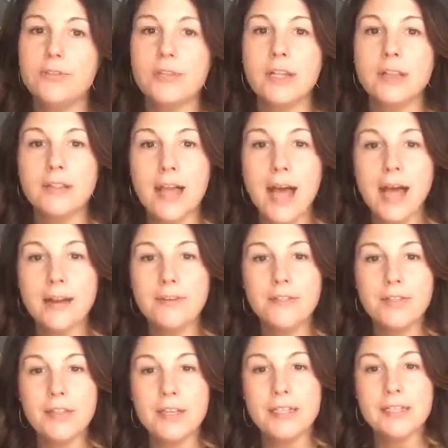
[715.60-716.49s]
lot of
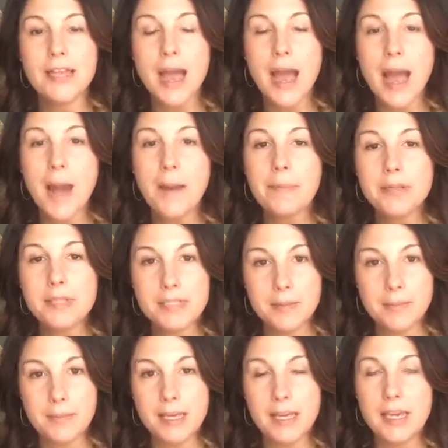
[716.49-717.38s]
things that happened
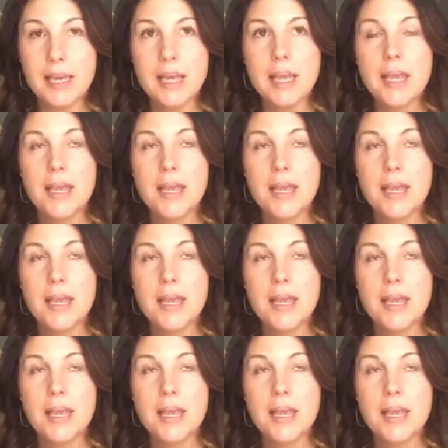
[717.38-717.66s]
to me